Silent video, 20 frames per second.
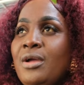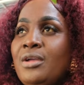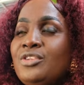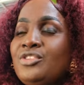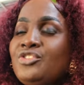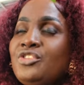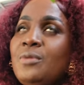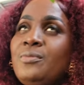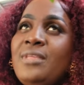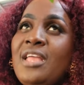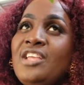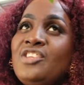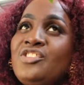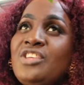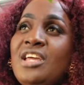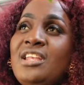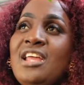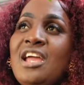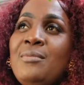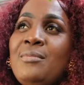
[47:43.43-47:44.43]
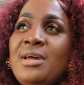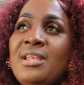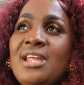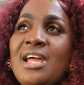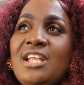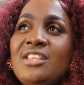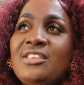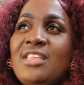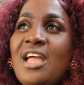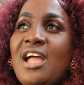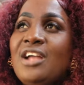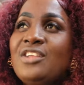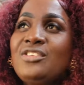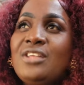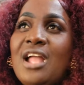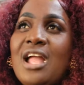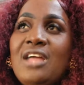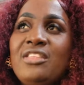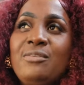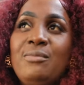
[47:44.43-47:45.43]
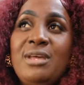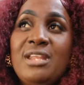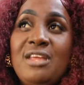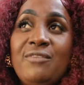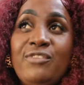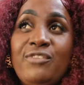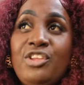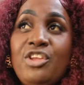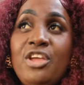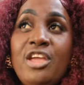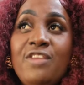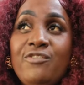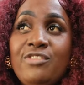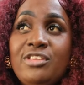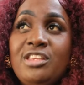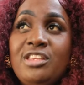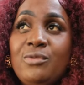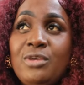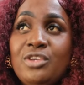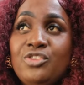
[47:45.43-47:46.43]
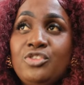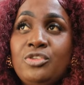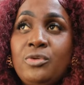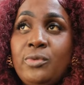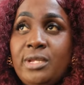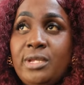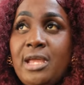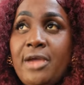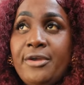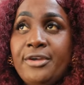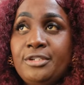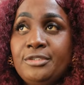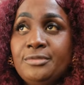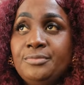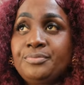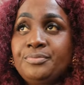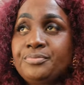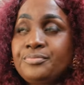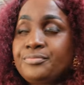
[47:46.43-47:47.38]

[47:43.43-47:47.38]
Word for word: sometimes she and her mother attack because the mother video everything when she do with her, you know.